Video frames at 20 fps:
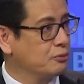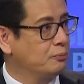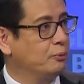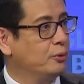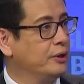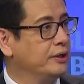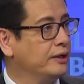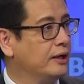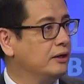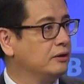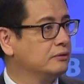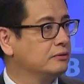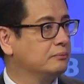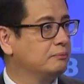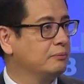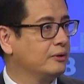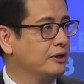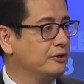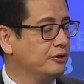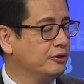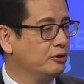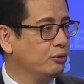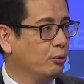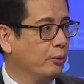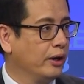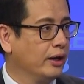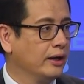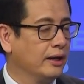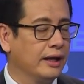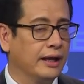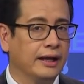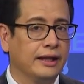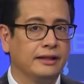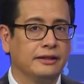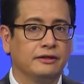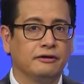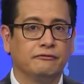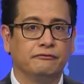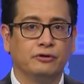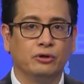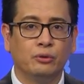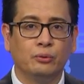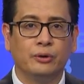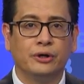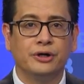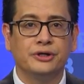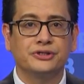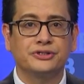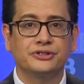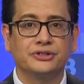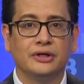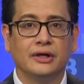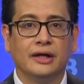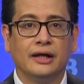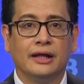point out, Brother Noel and their viewers,